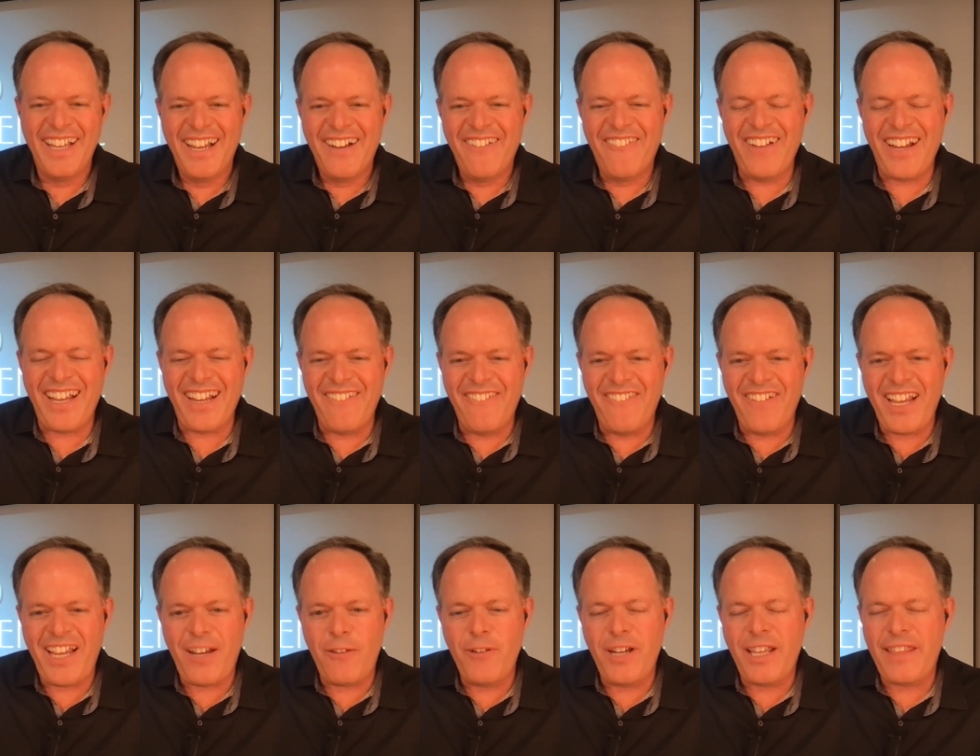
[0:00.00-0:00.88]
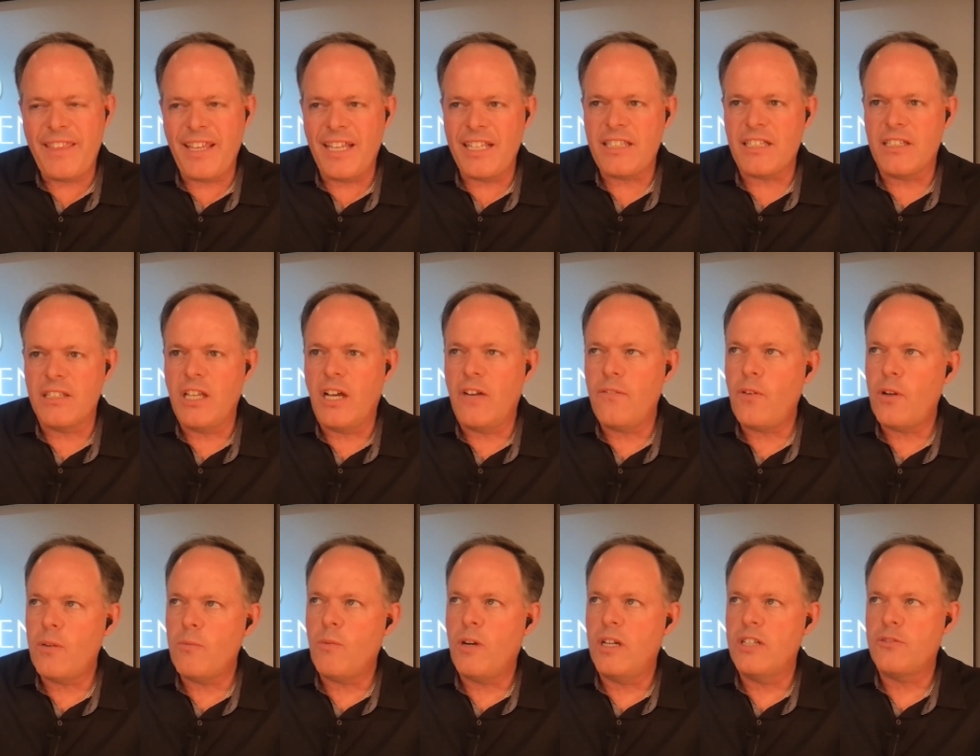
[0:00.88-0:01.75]
We think the loved
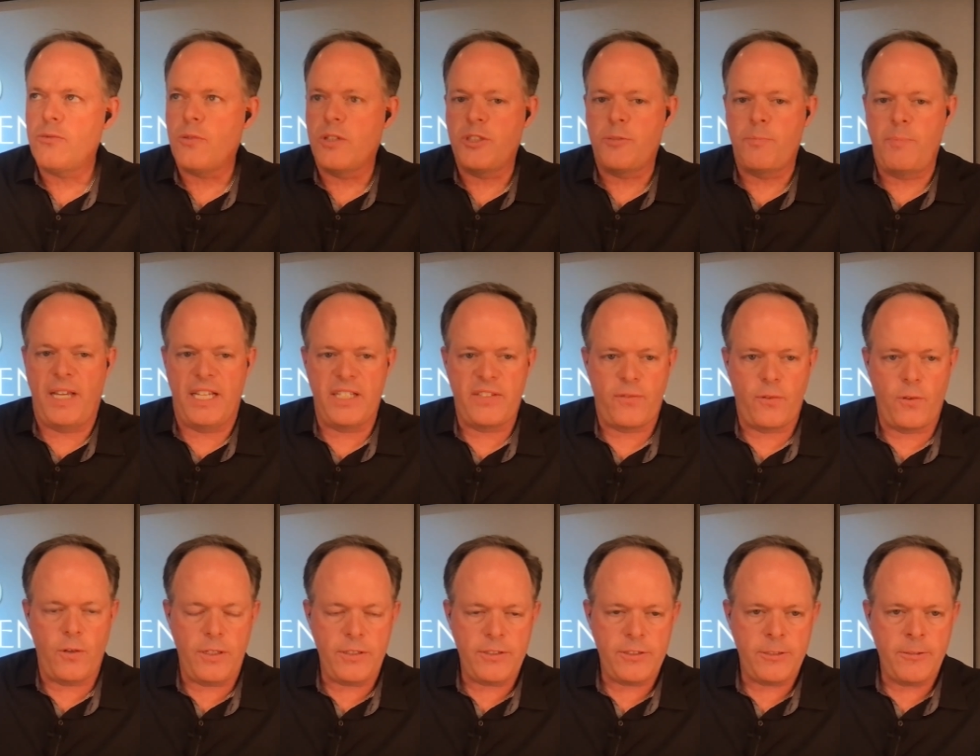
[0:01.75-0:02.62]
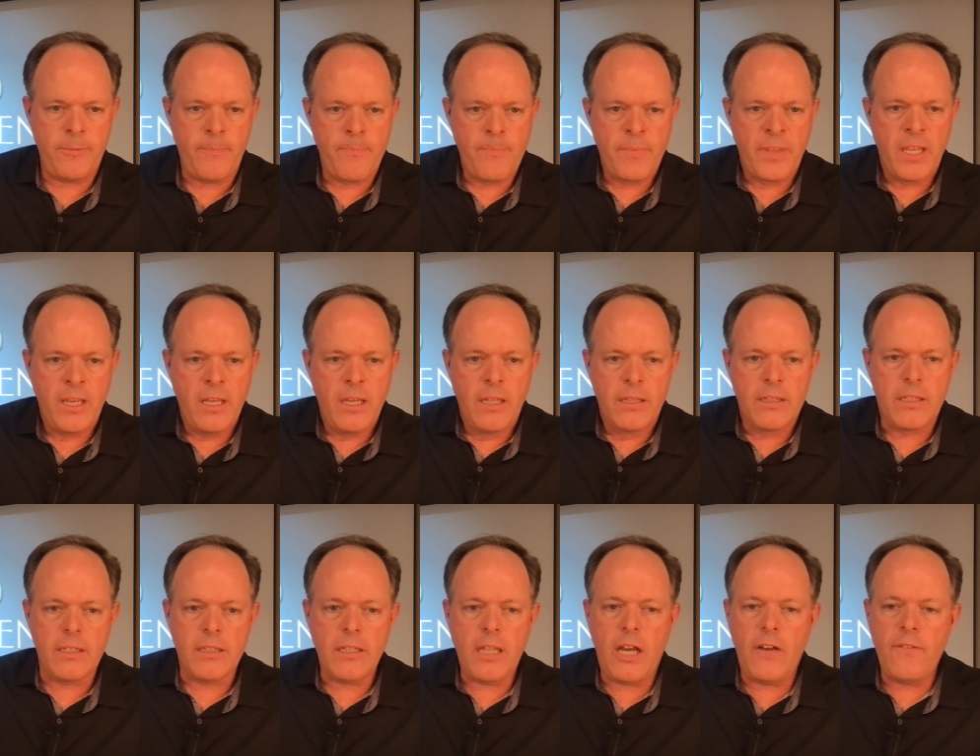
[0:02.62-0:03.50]
one wants what's best for us.
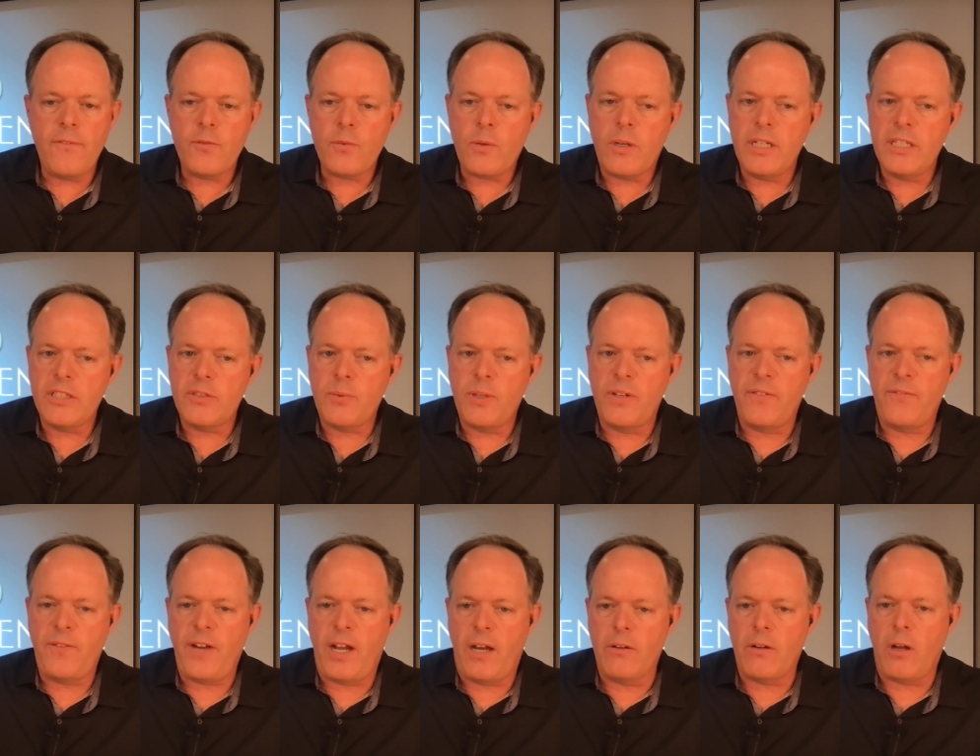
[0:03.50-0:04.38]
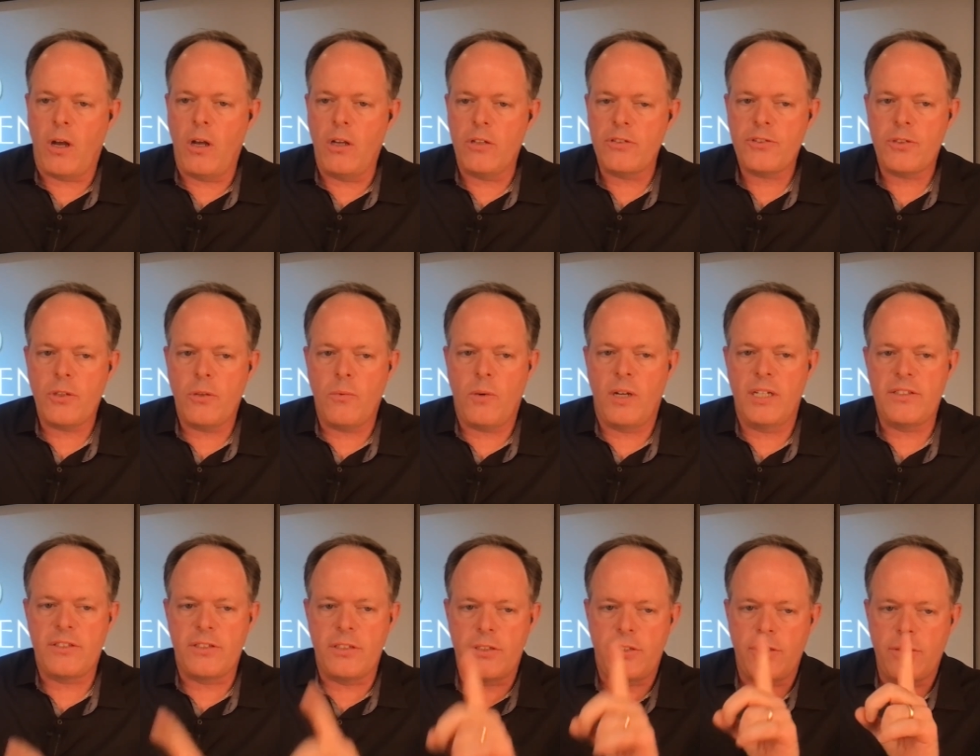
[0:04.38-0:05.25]
The loved one, as we've found, also
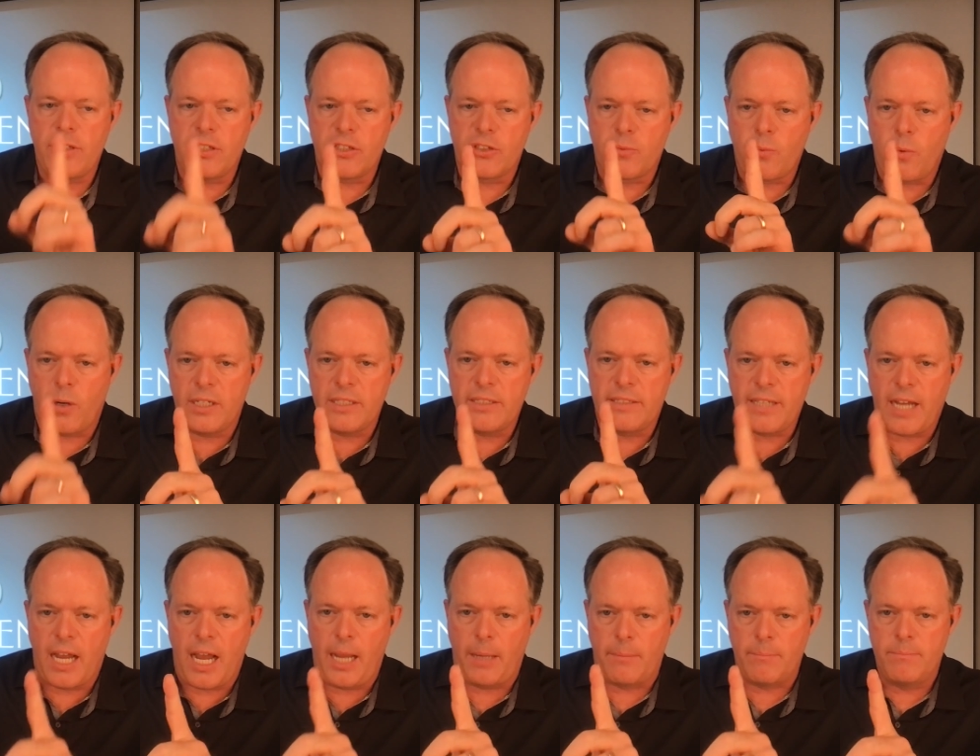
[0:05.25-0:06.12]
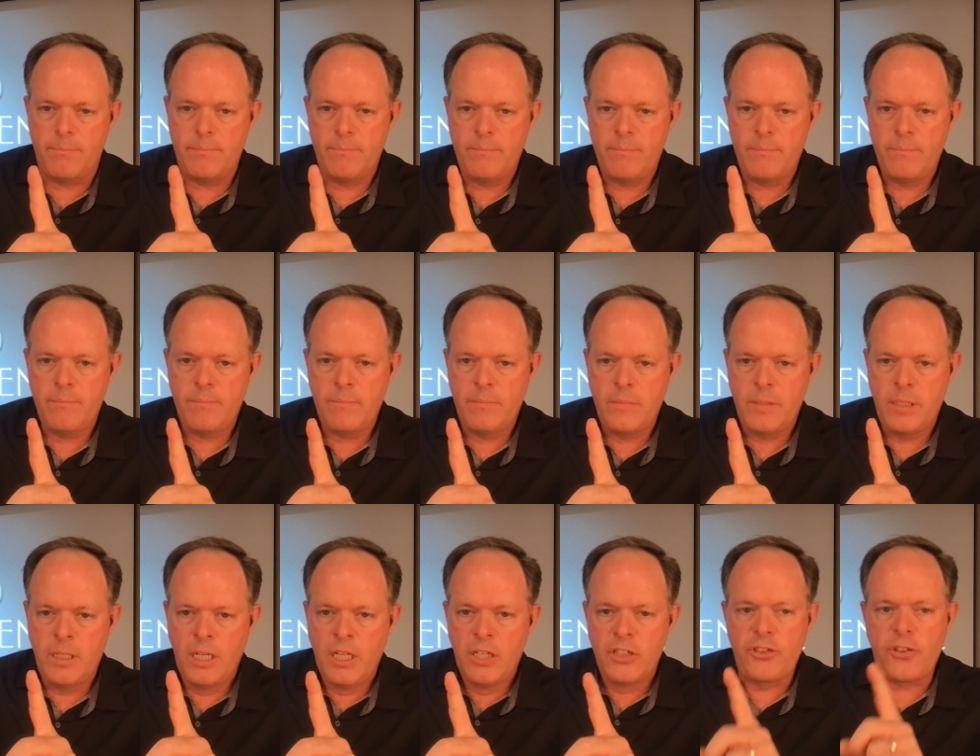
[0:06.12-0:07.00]
wants to do this one time.
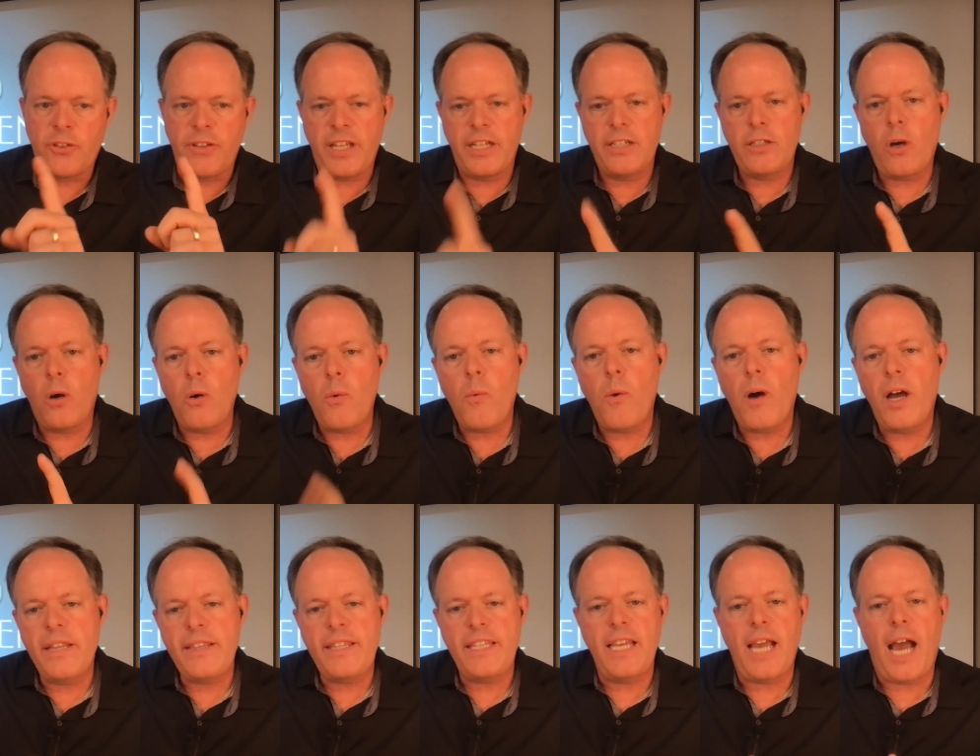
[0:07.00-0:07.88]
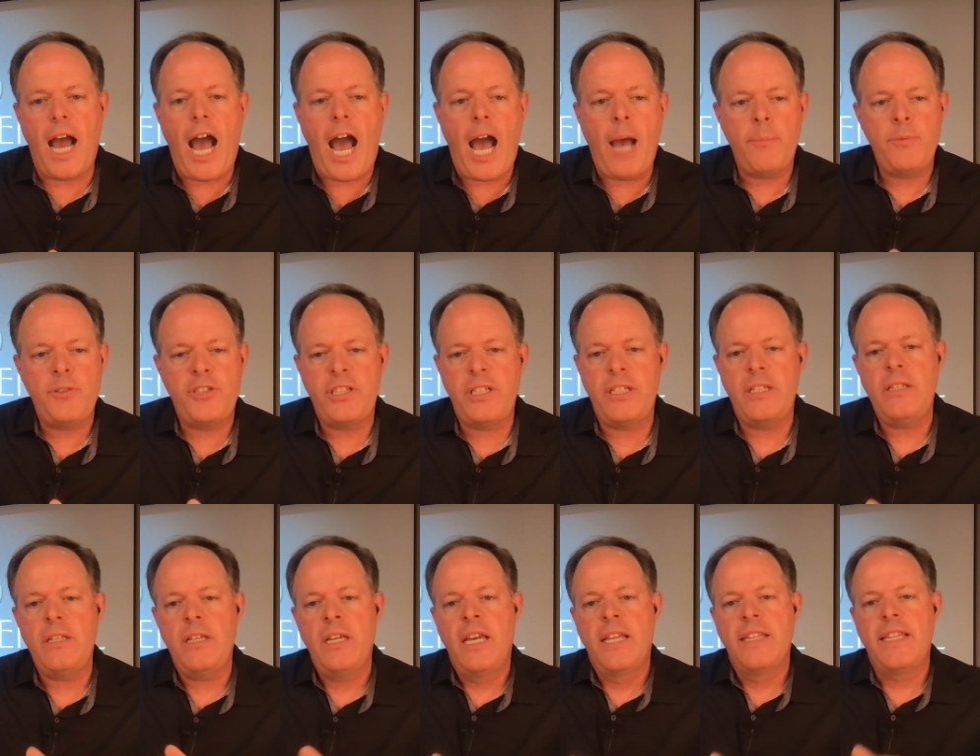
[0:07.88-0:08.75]
So they don't want the
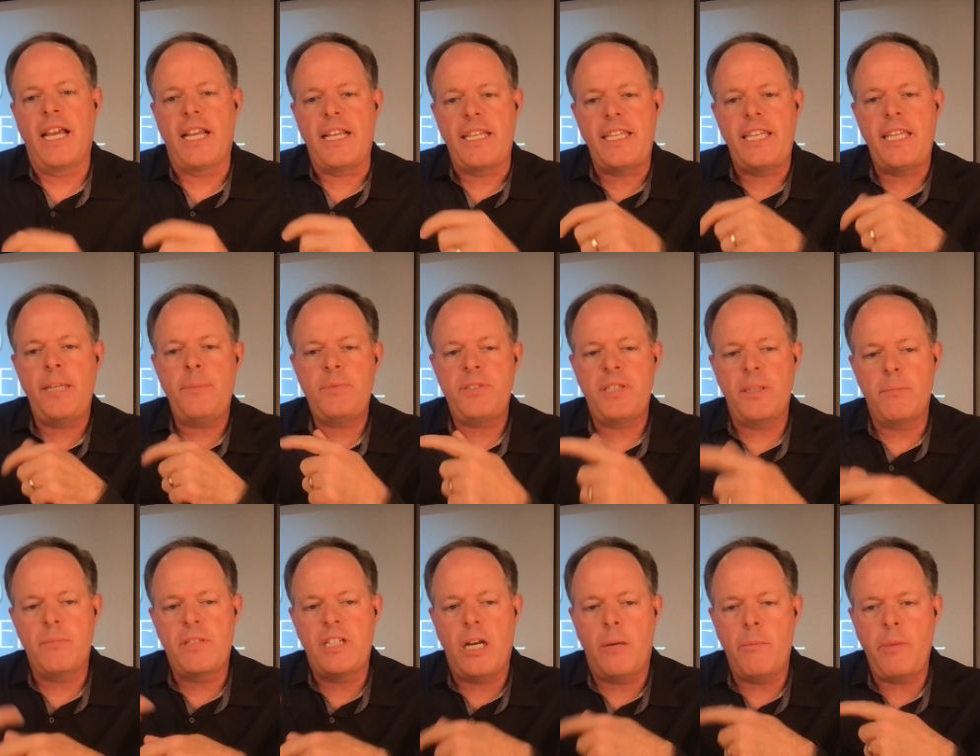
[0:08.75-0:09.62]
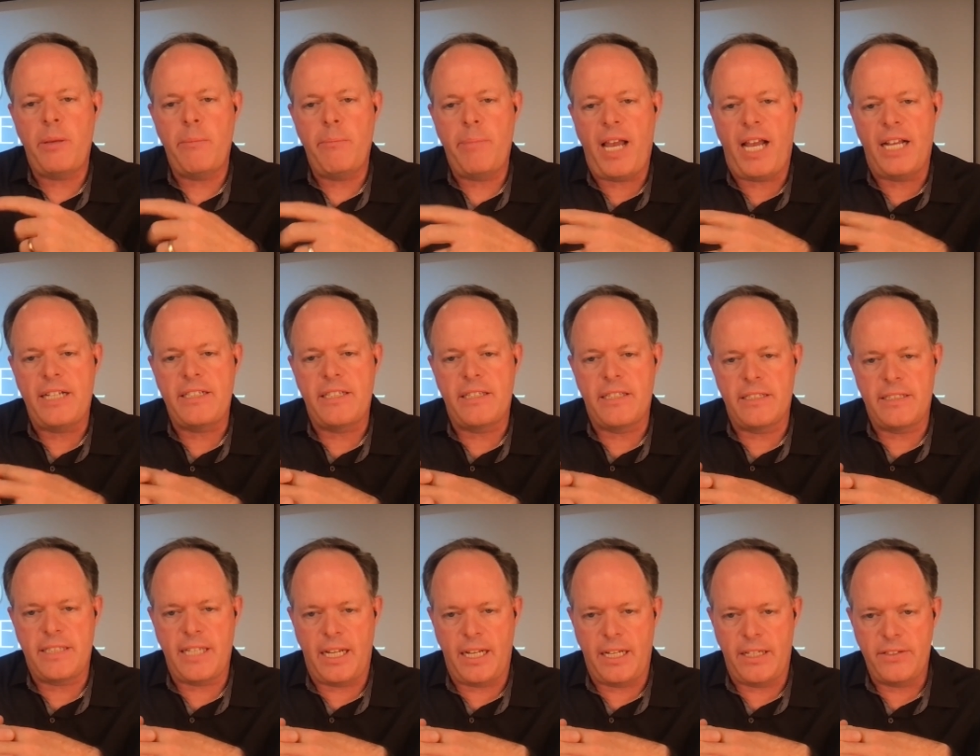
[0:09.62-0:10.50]
option that keeps them coming back to the
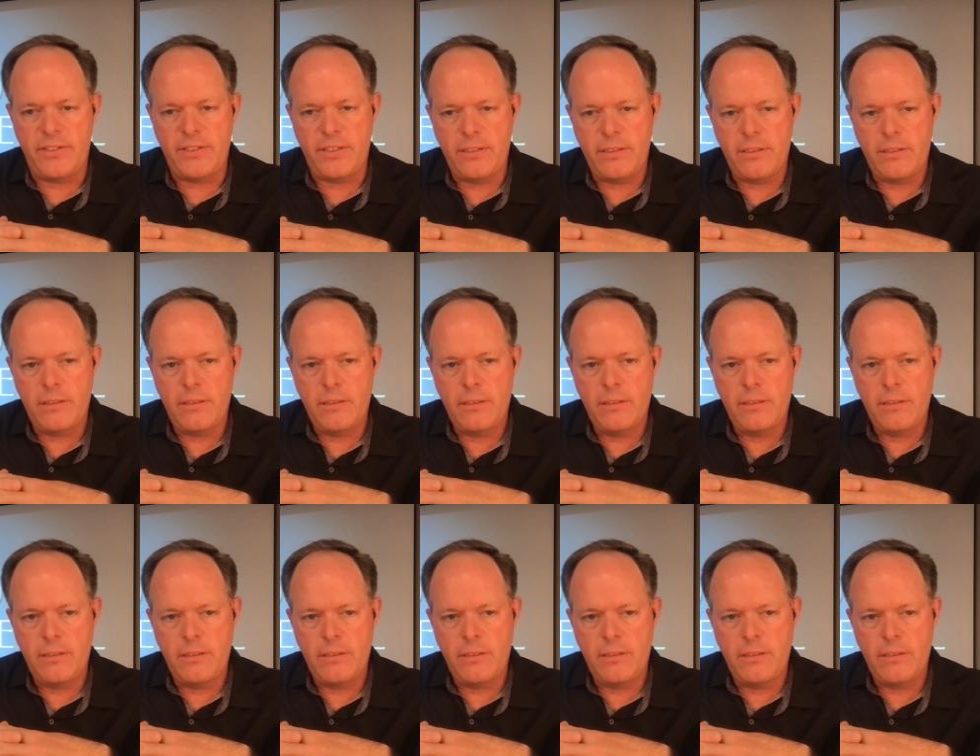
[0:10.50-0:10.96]
dentist.